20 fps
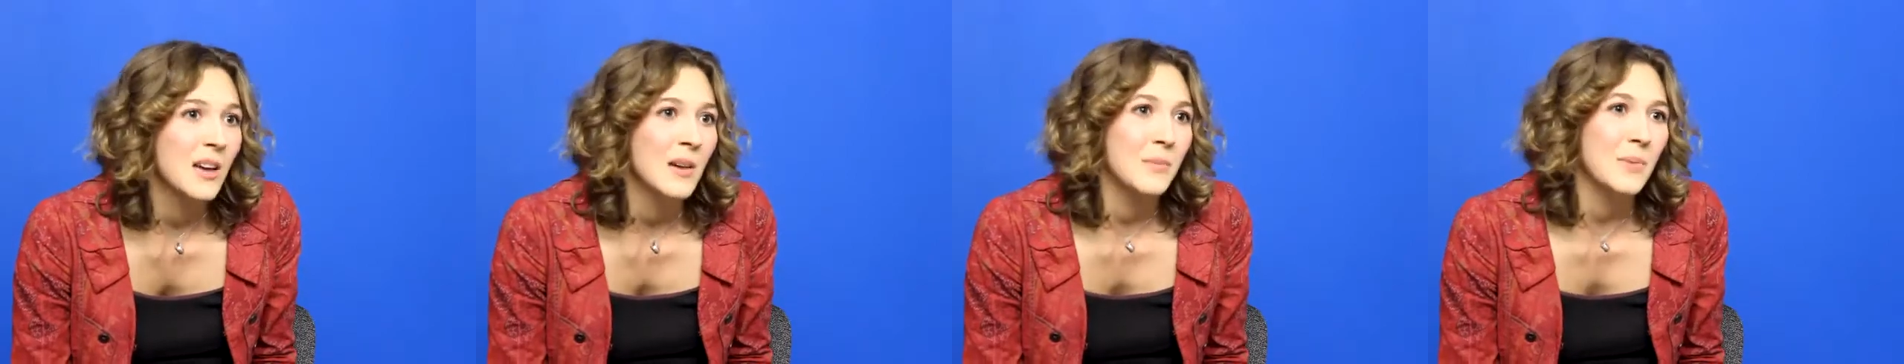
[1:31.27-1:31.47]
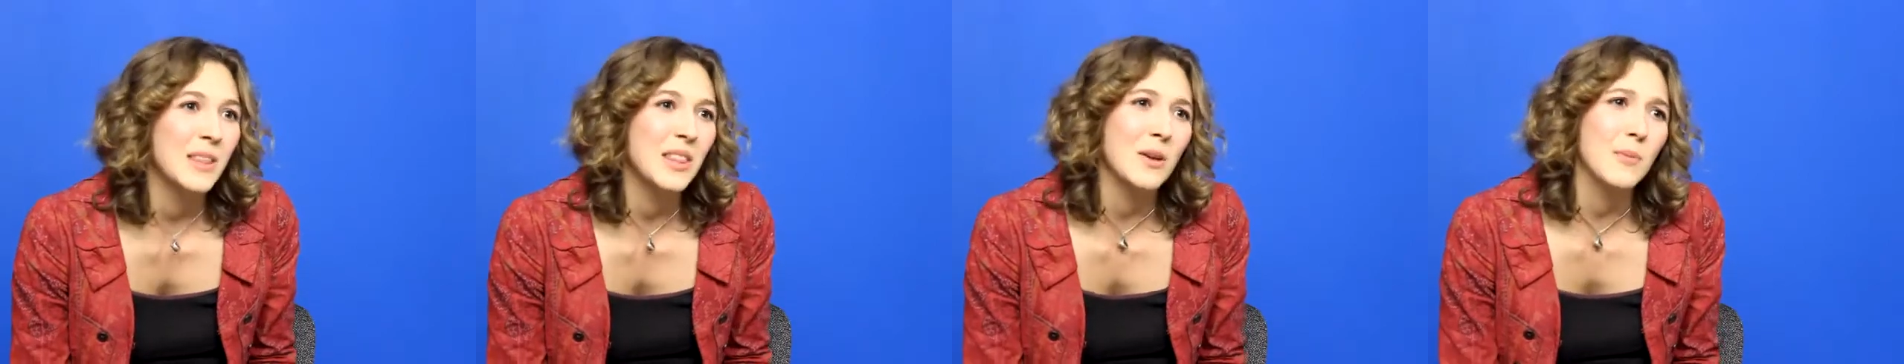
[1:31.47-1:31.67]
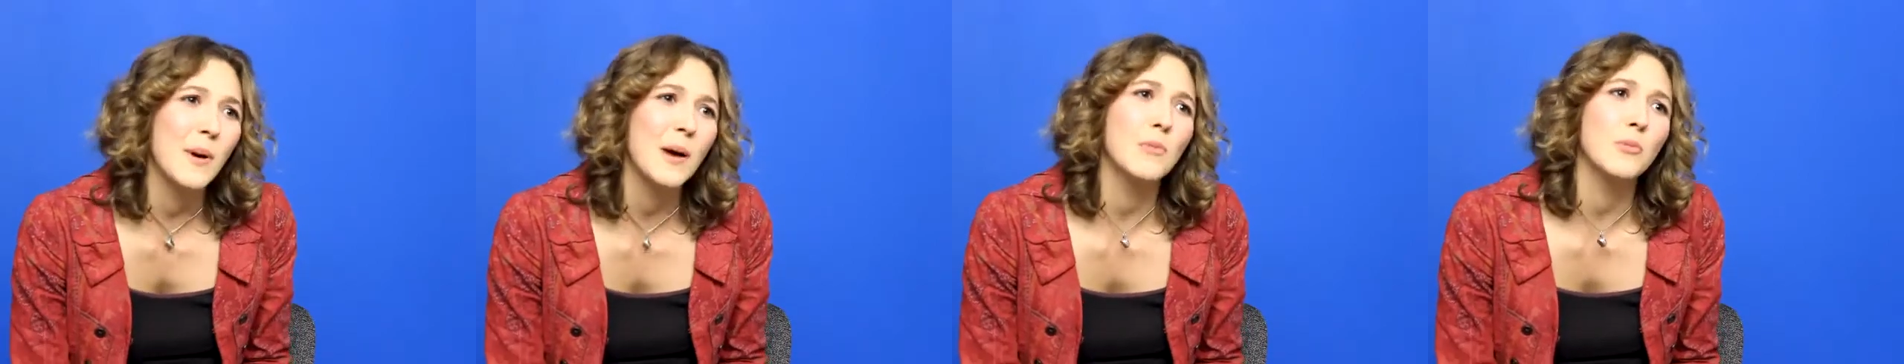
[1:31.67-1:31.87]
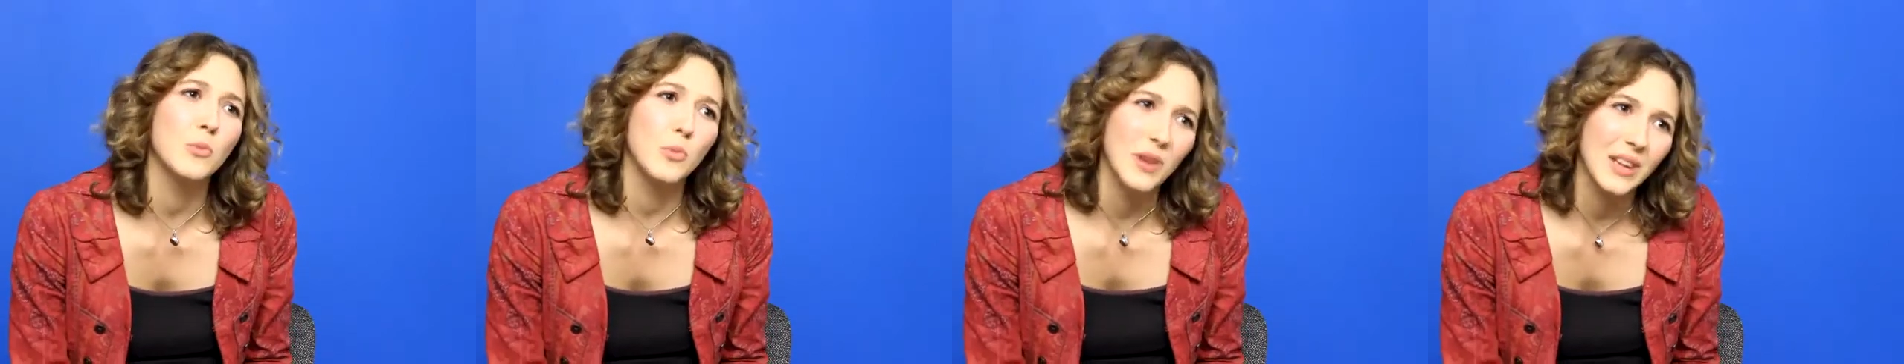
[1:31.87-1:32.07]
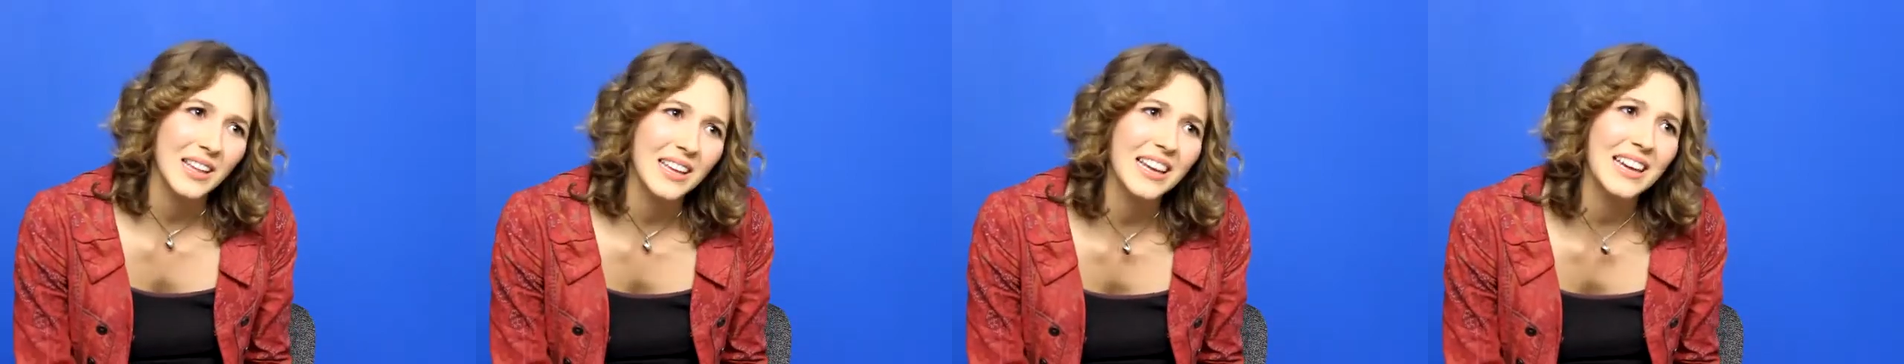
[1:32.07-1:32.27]
But their bum
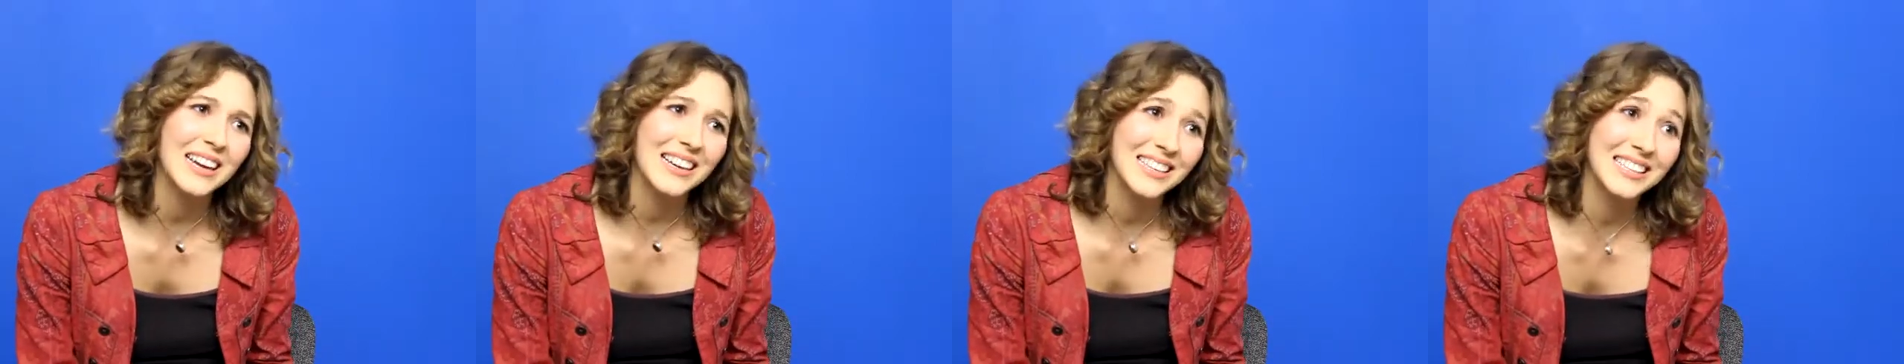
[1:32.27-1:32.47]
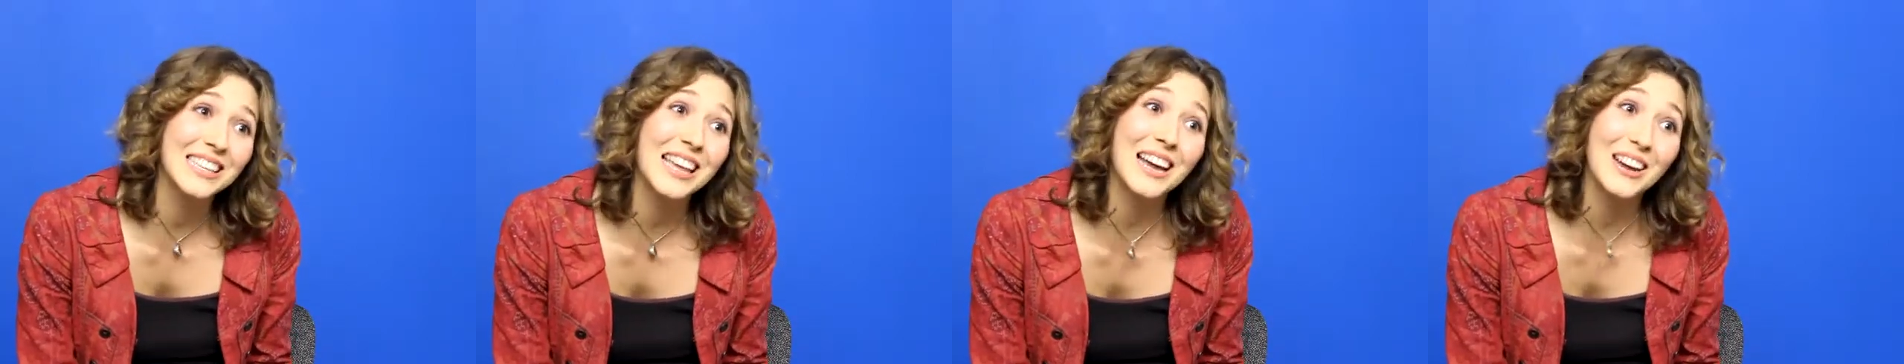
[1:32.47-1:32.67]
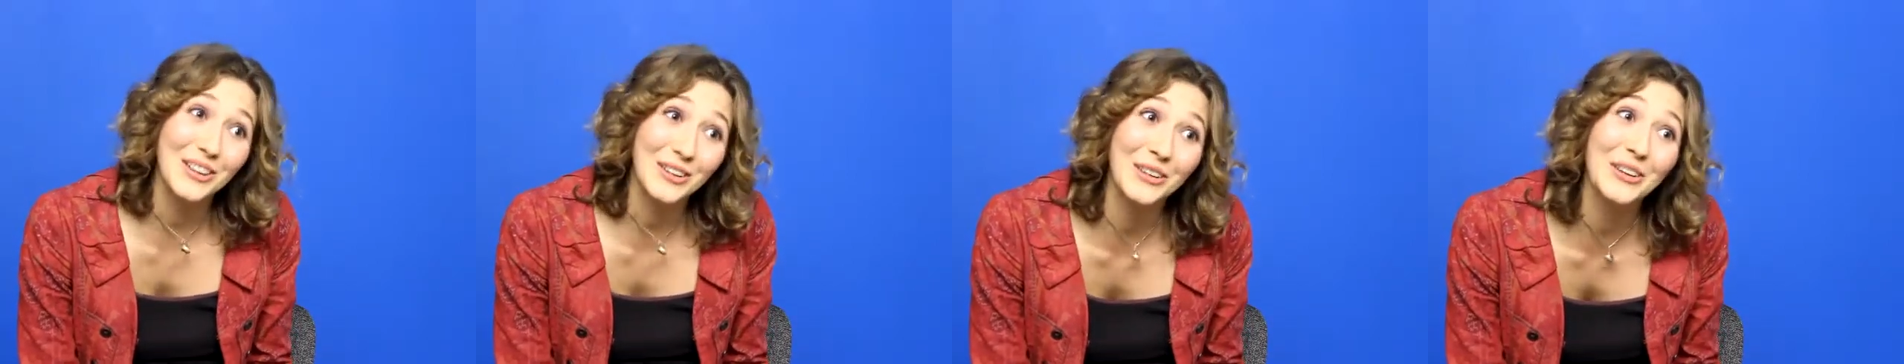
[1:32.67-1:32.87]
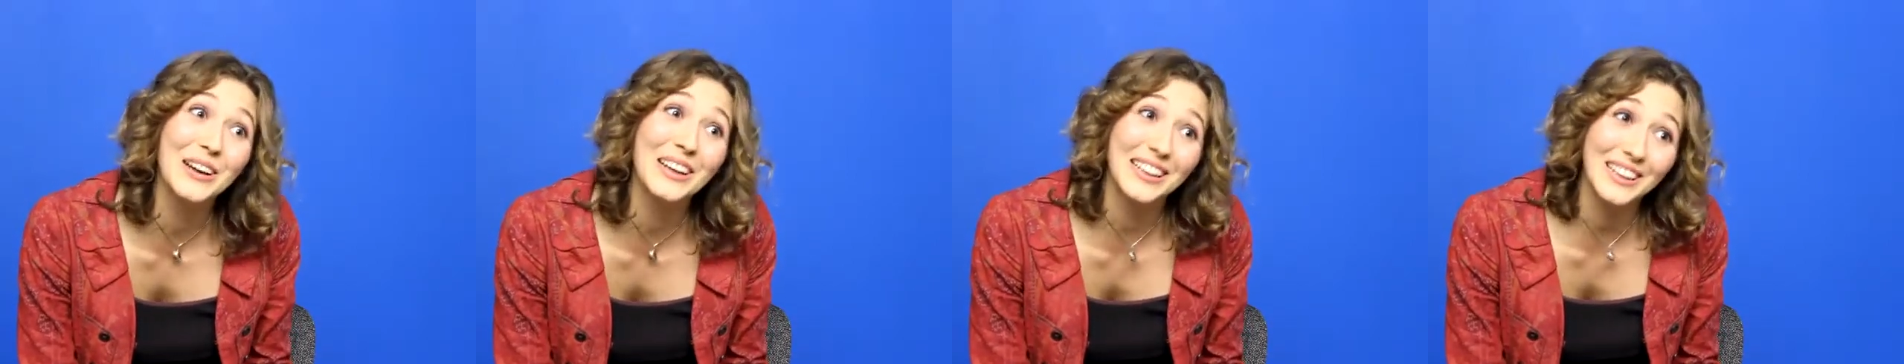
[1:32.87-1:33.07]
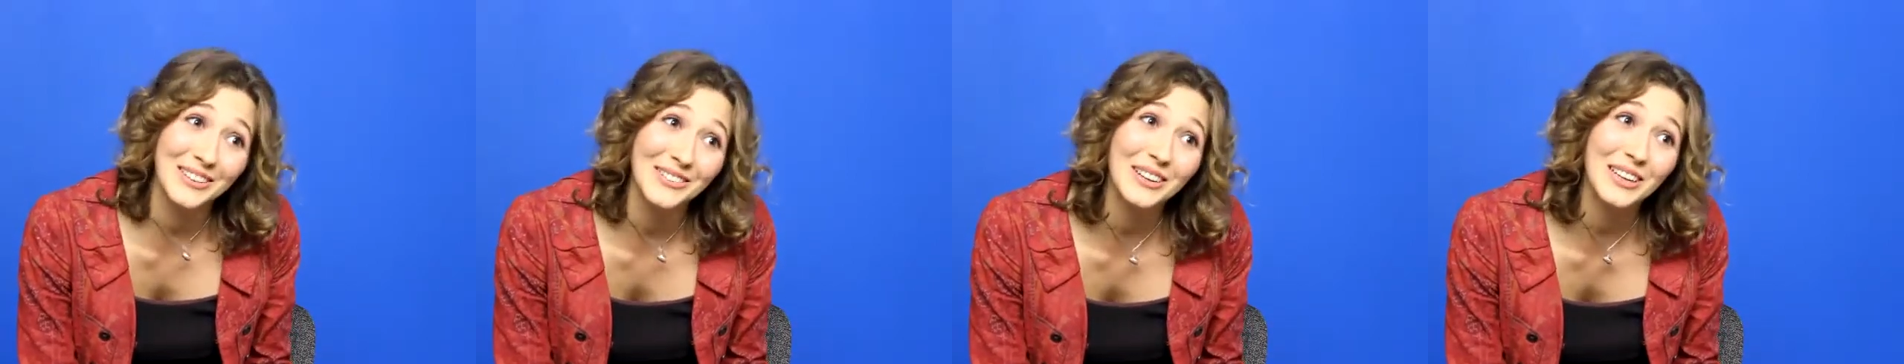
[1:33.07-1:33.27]
really is like
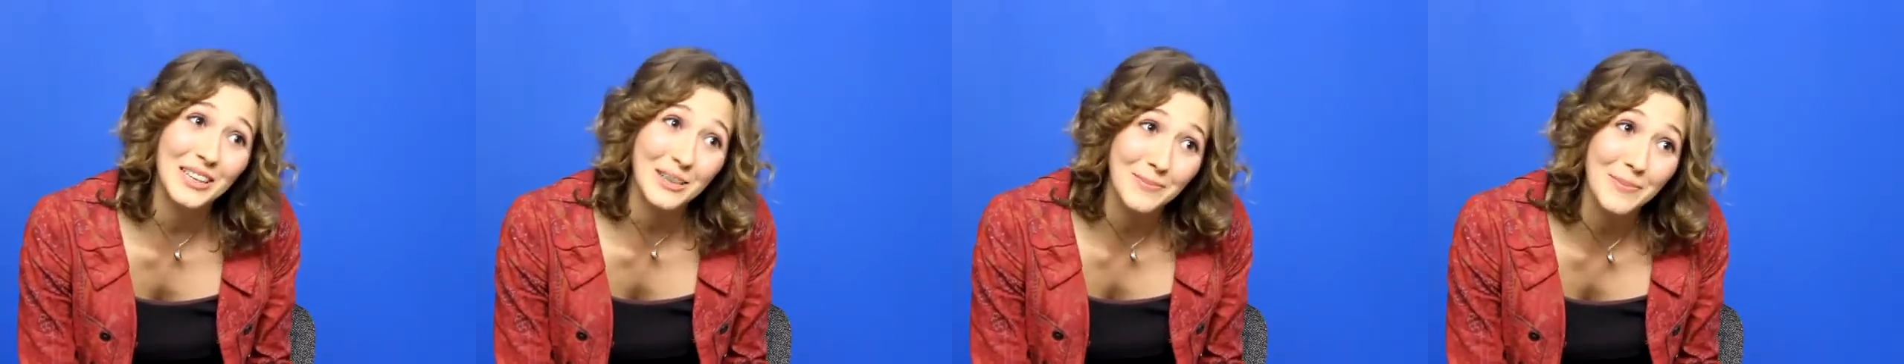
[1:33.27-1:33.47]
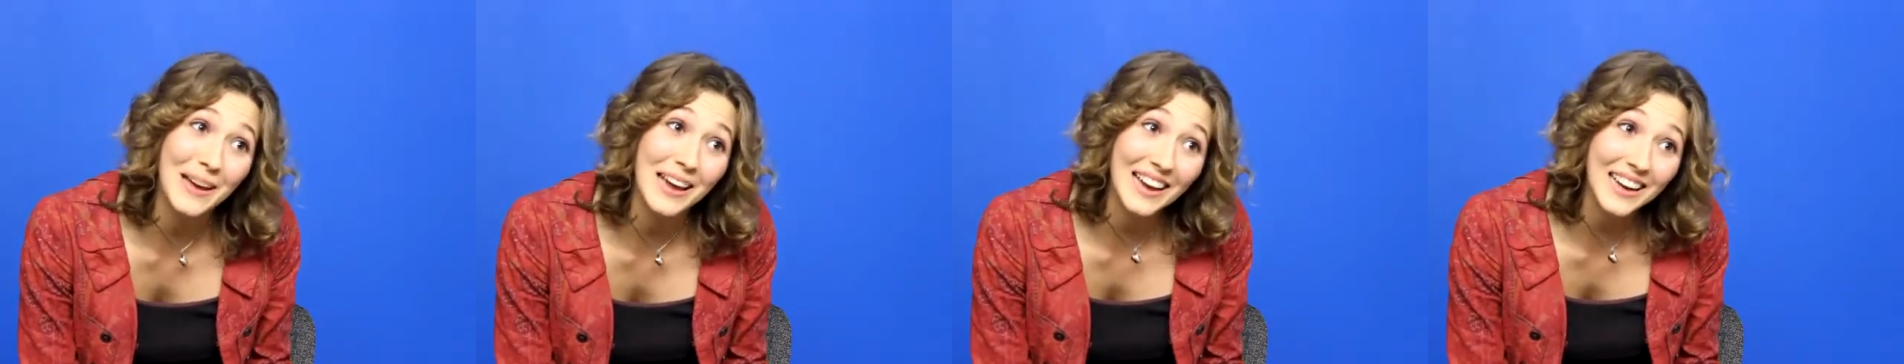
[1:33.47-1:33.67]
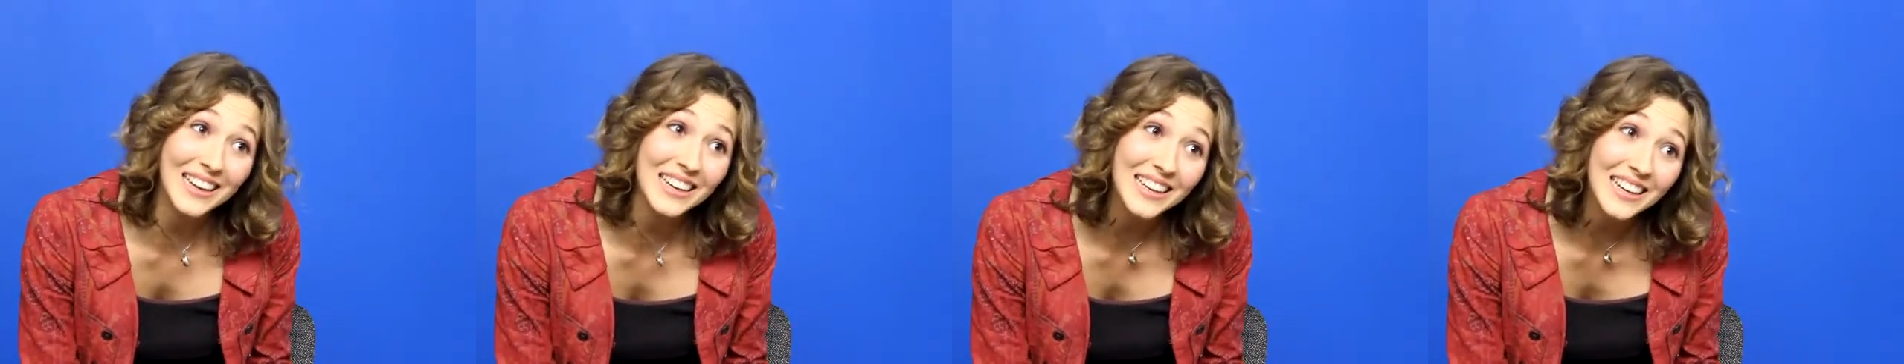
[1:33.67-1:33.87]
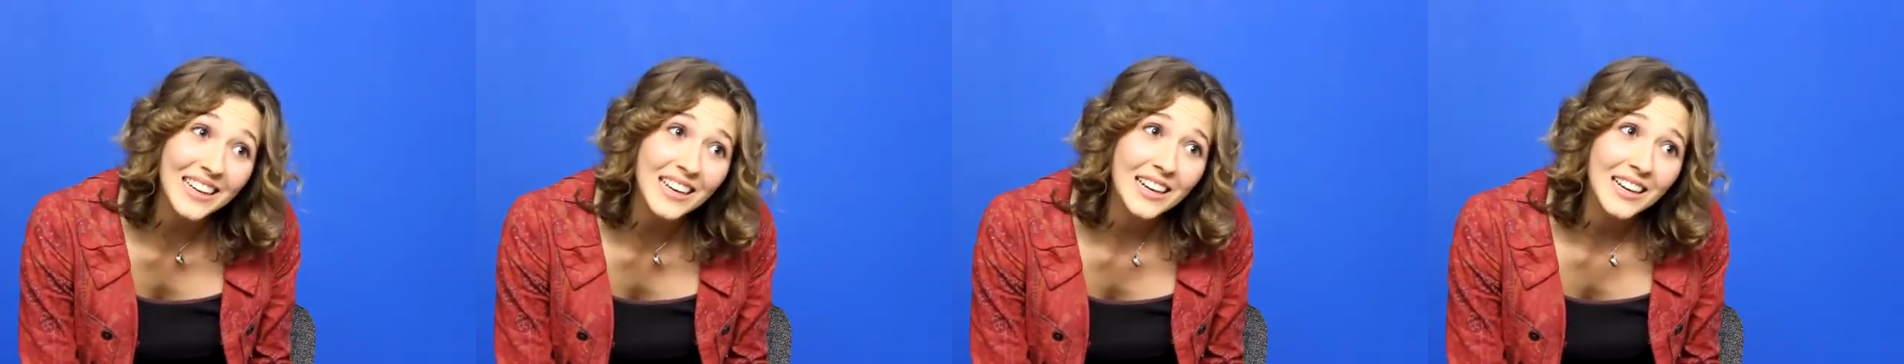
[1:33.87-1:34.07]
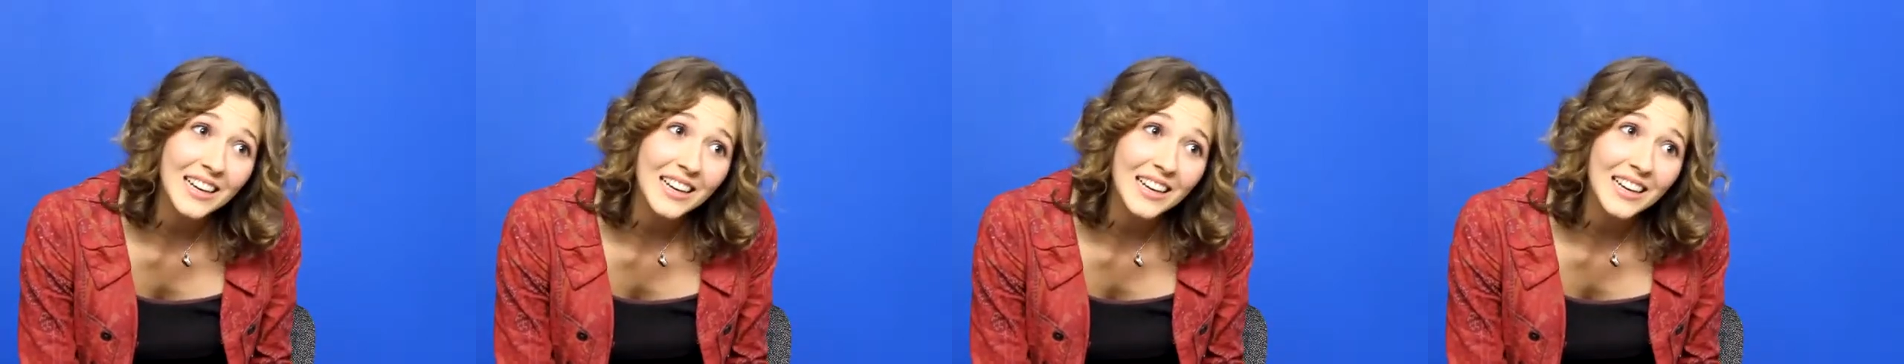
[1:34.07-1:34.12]
really, really big.